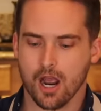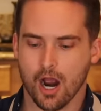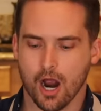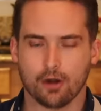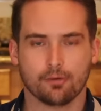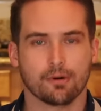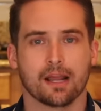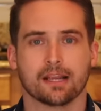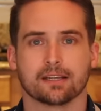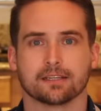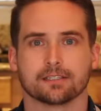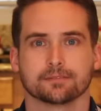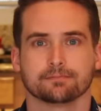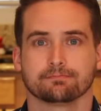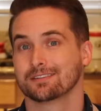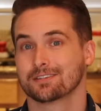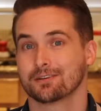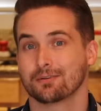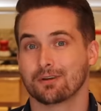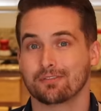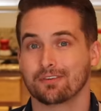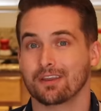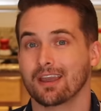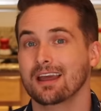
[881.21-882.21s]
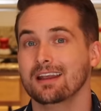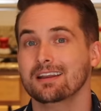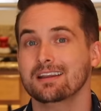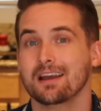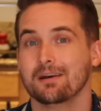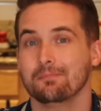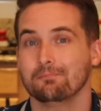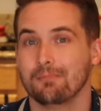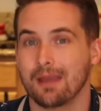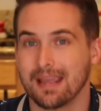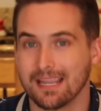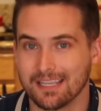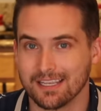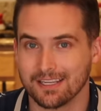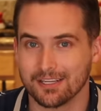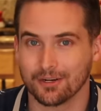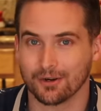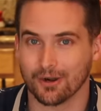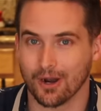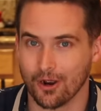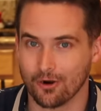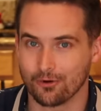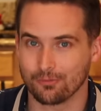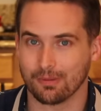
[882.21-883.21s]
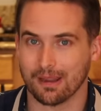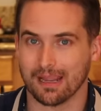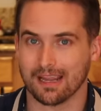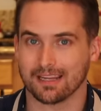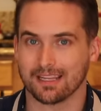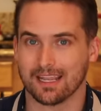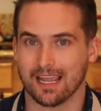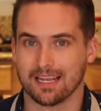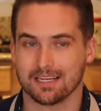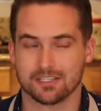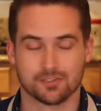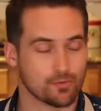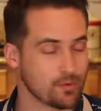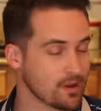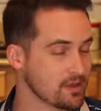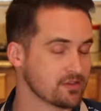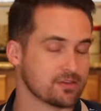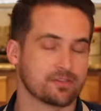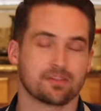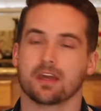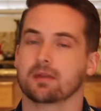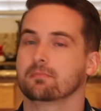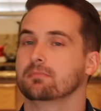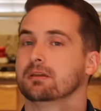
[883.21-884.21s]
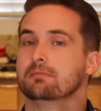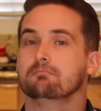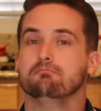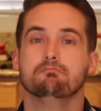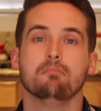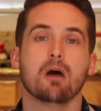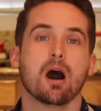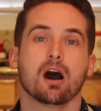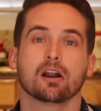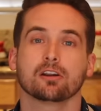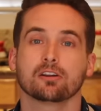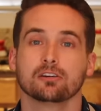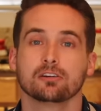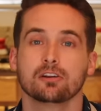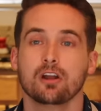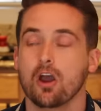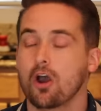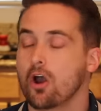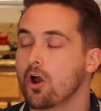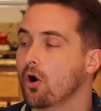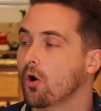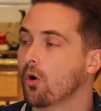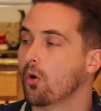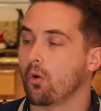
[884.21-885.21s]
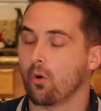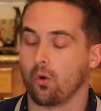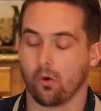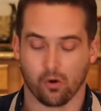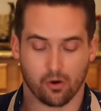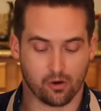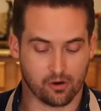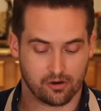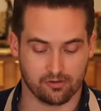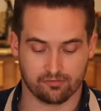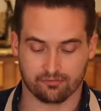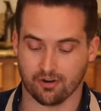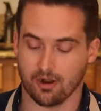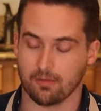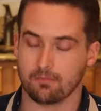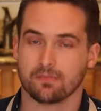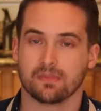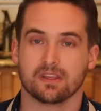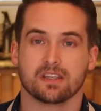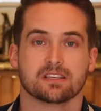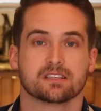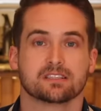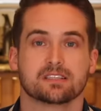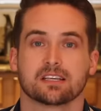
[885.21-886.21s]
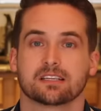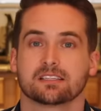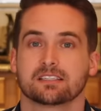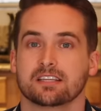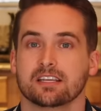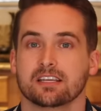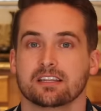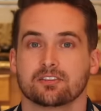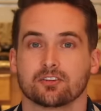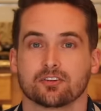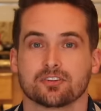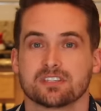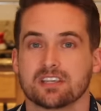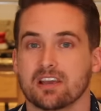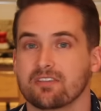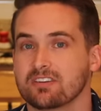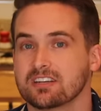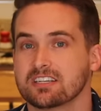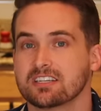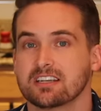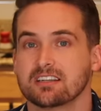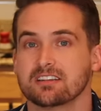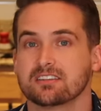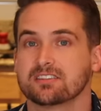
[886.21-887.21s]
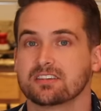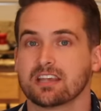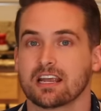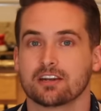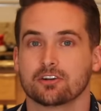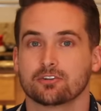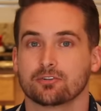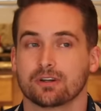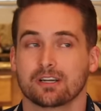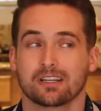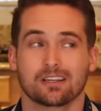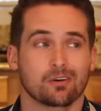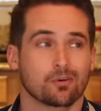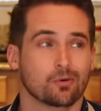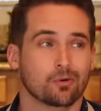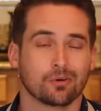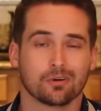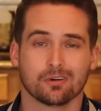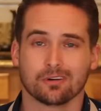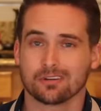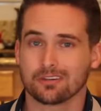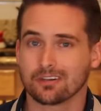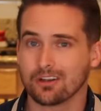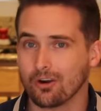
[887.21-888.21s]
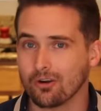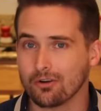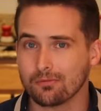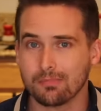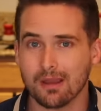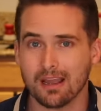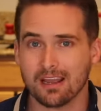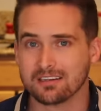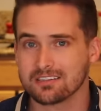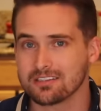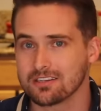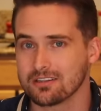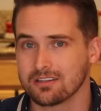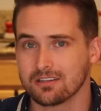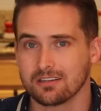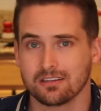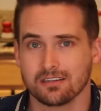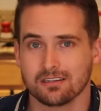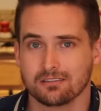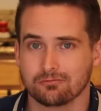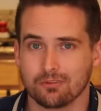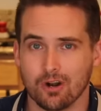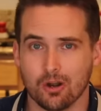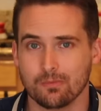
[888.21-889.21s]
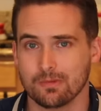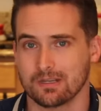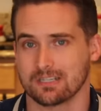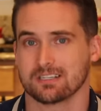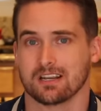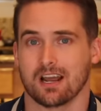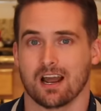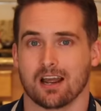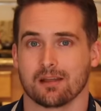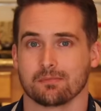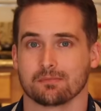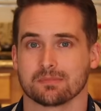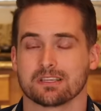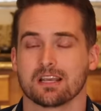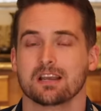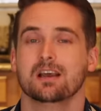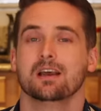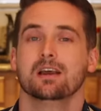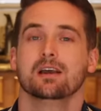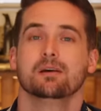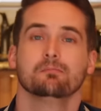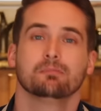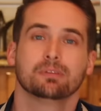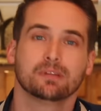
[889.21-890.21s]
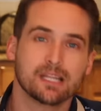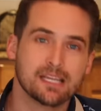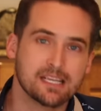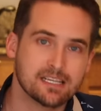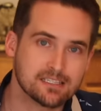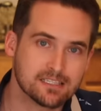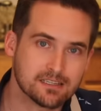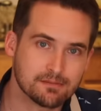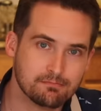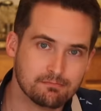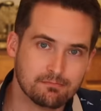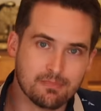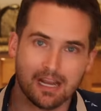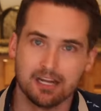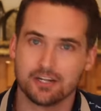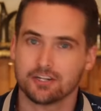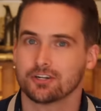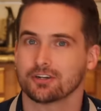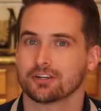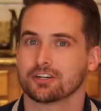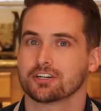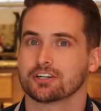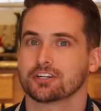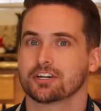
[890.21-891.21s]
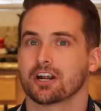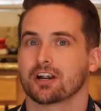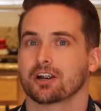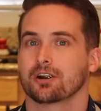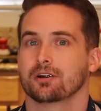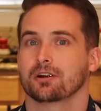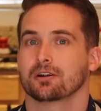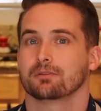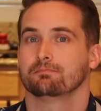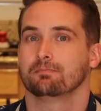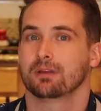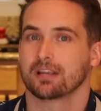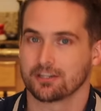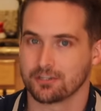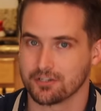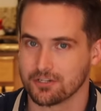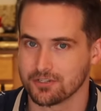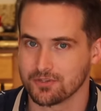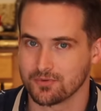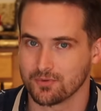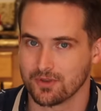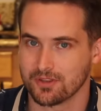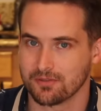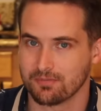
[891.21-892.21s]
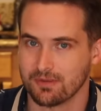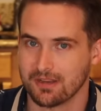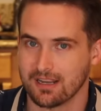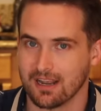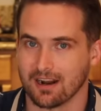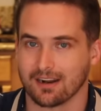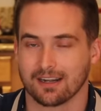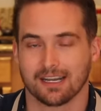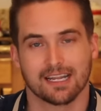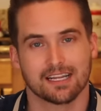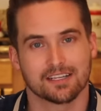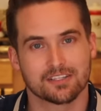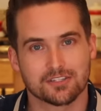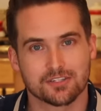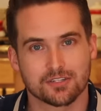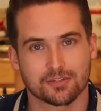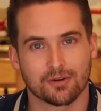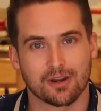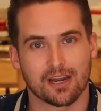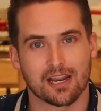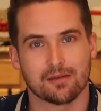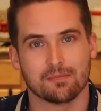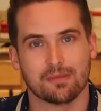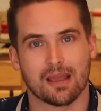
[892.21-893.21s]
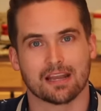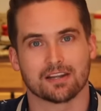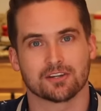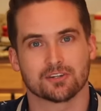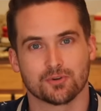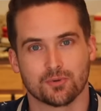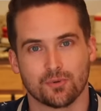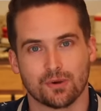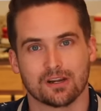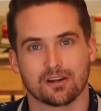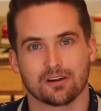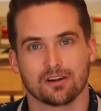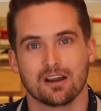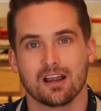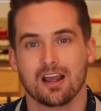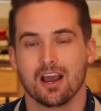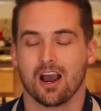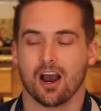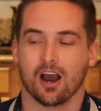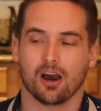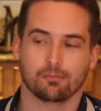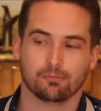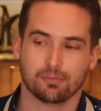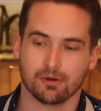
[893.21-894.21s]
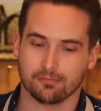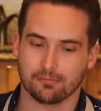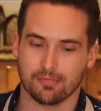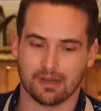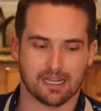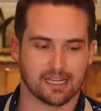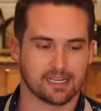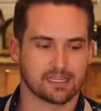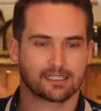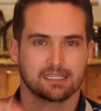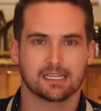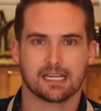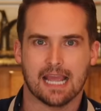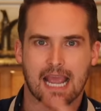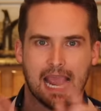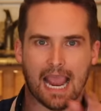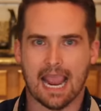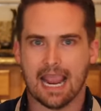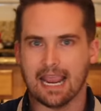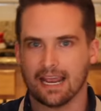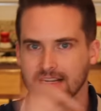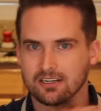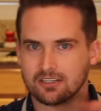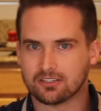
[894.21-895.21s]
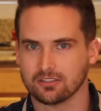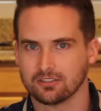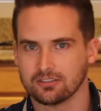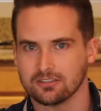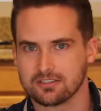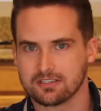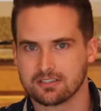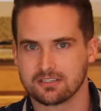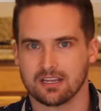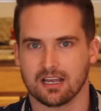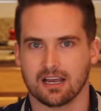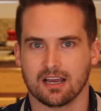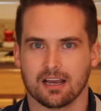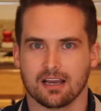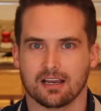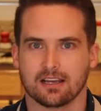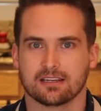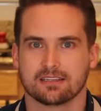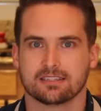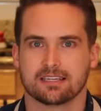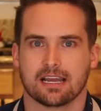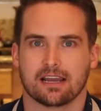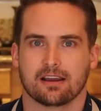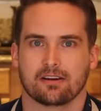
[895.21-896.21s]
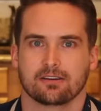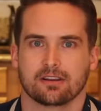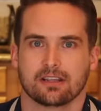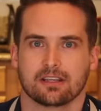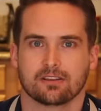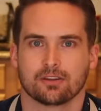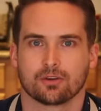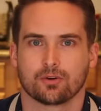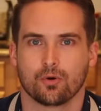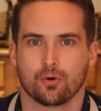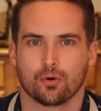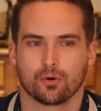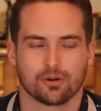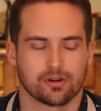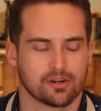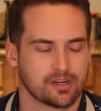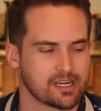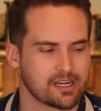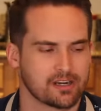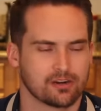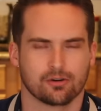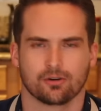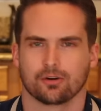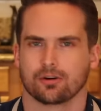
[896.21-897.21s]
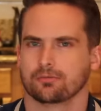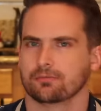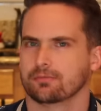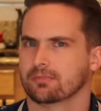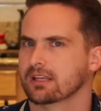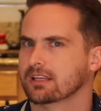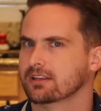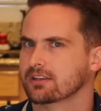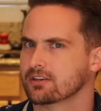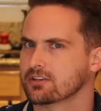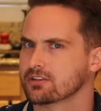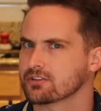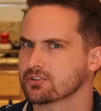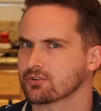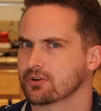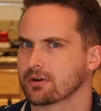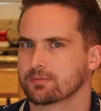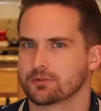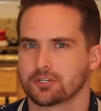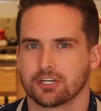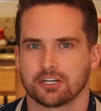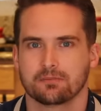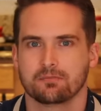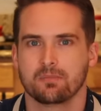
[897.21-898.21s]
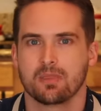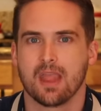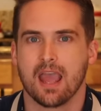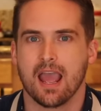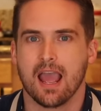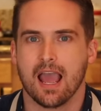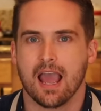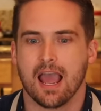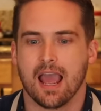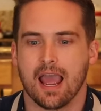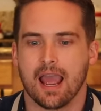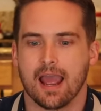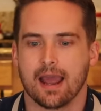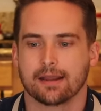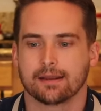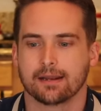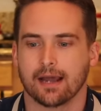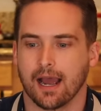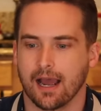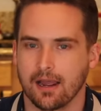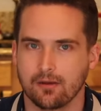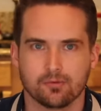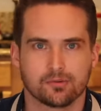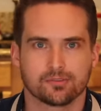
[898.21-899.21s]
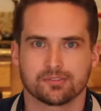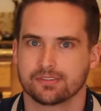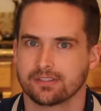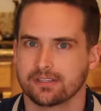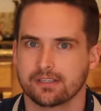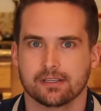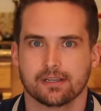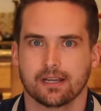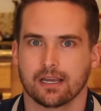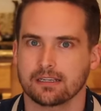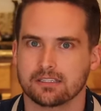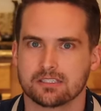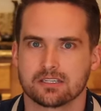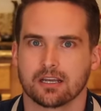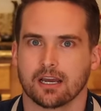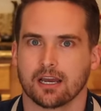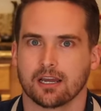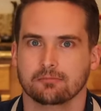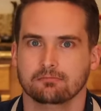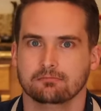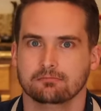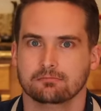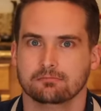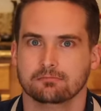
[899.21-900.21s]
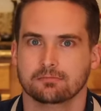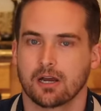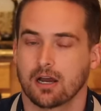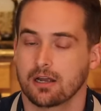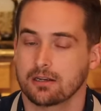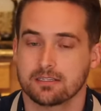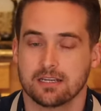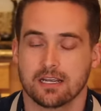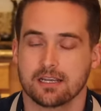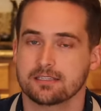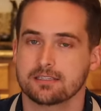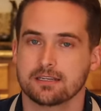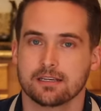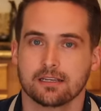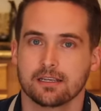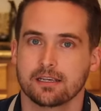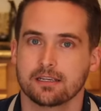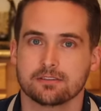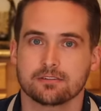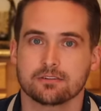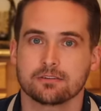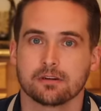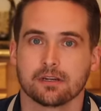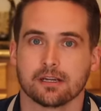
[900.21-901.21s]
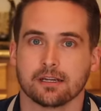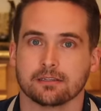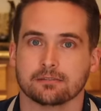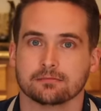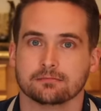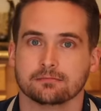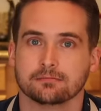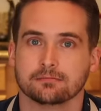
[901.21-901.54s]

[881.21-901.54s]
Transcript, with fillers: All right, so if you end up making your own pancakes, whether they be modern or from the 16th or 17th century or going back to the Roman times, please make sure to share pictures with me on Instagram and Twitter. I'll put my handles uh, down in the corner here or in the description, and I will see you next time on Tasting History.